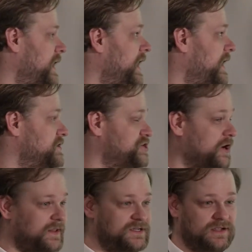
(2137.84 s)
Uh,
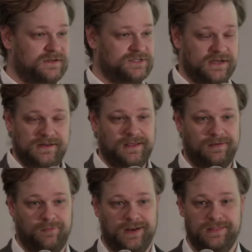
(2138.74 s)
Charlotte
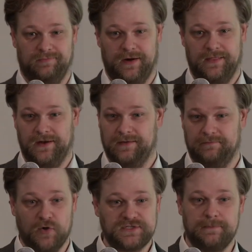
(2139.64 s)
Agenda, one of, one of their
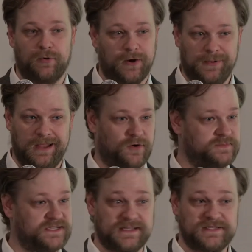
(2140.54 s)
most important
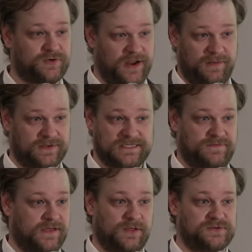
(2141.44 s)
platforms is Instagram because
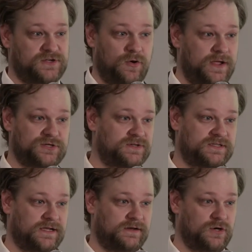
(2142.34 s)
they found there was no
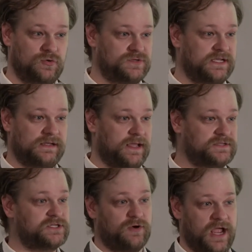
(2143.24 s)
interesting, newsy
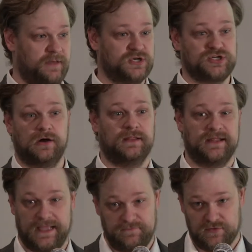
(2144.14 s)
Instagram in
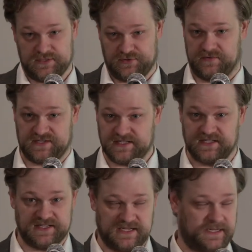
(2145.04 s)
Charlotte that gave you a sort of
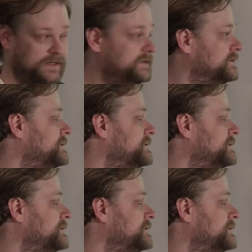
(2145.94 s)
sense of the city.